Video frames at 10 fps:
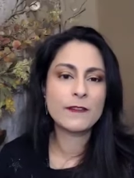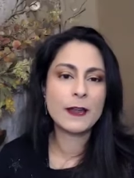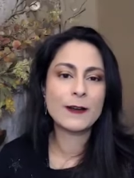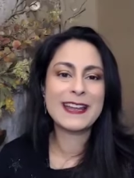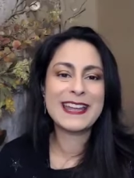
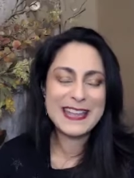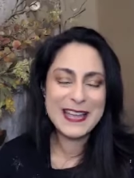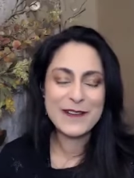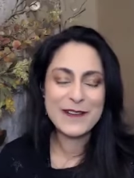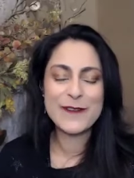
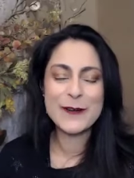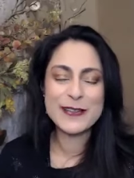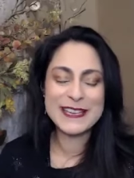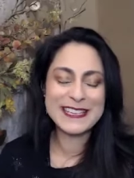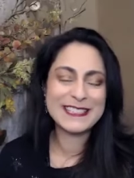very
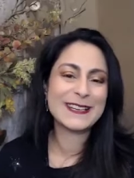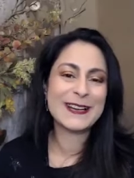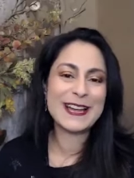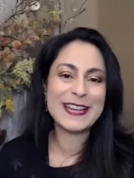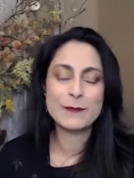focused
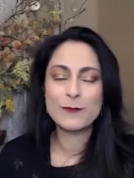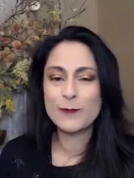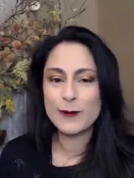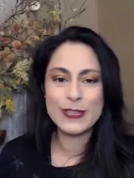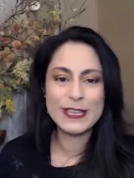on
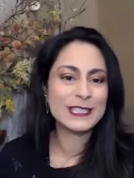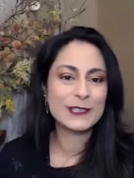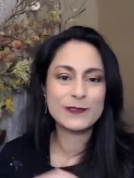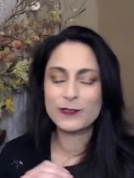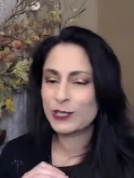
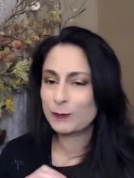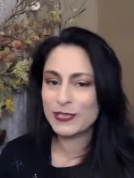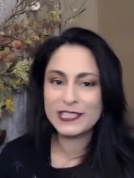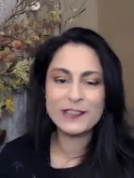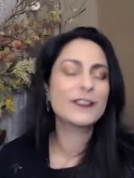these
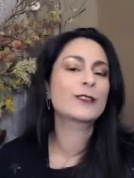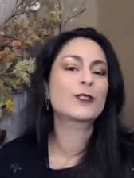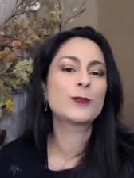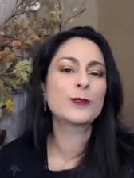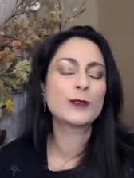specific
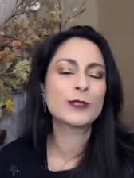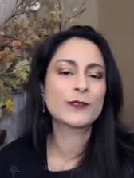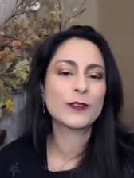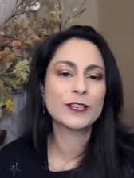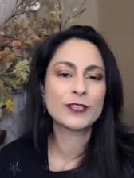tools
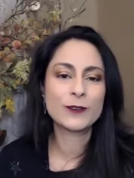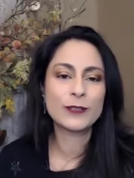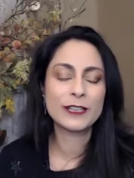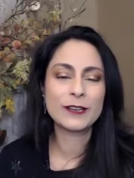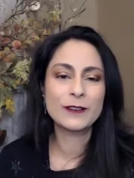for
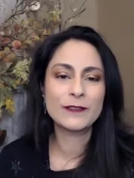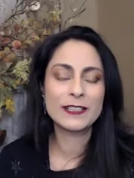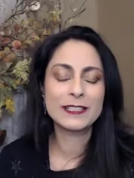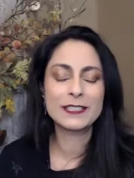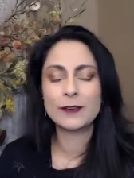controlling
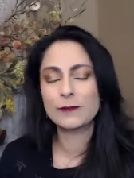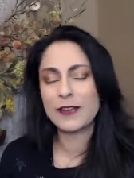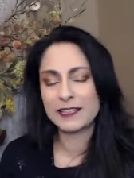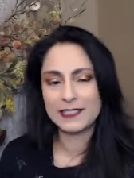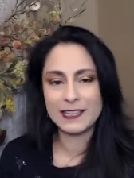COVID. So,
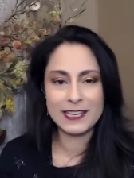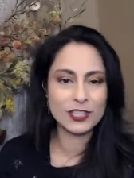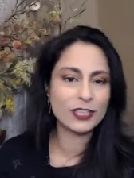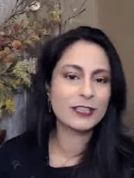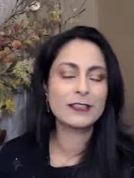
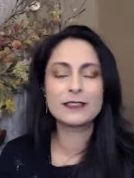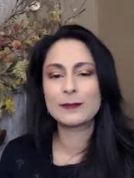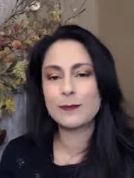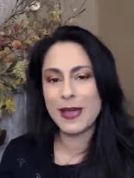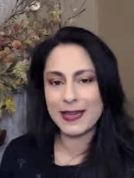
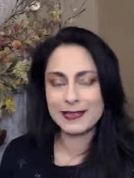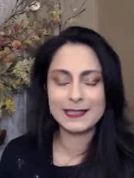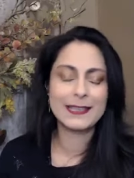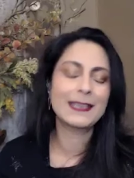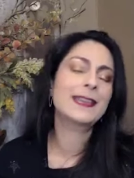vaccinations,
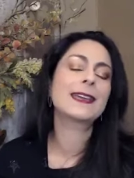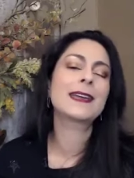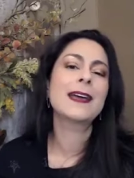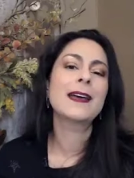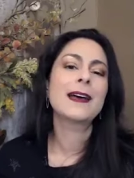
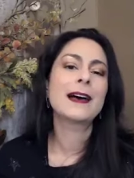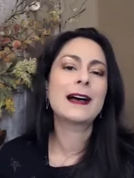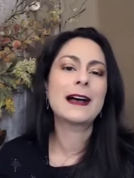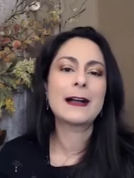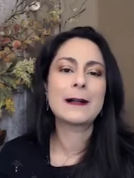masking,
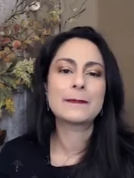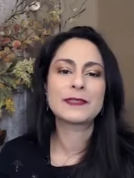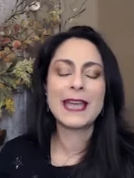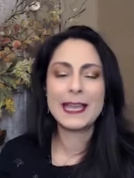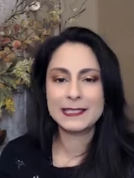um,
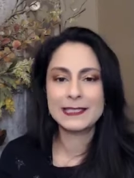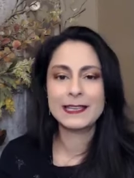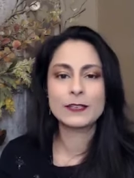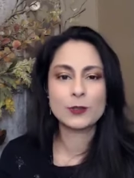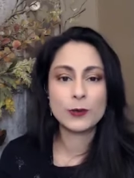
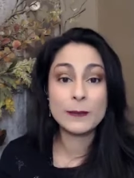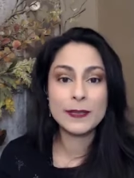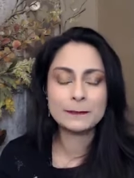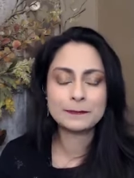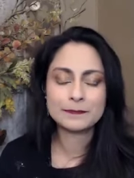testing,
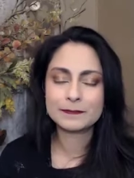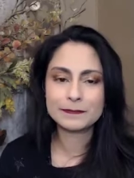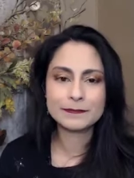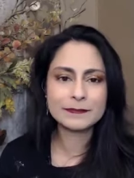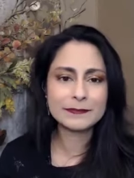treatment.
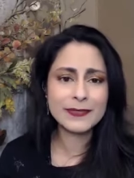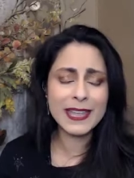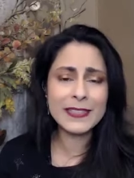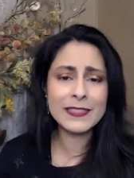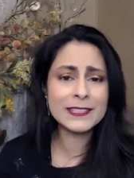
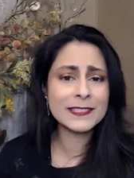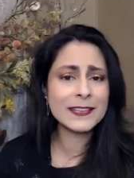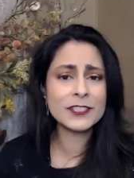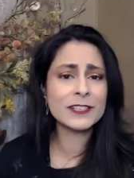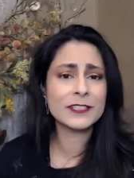And the
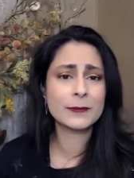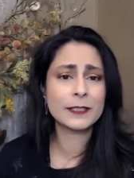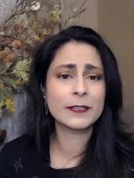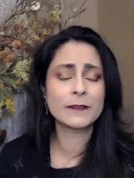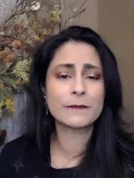discussion doesn't
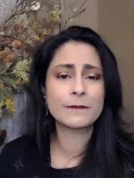really go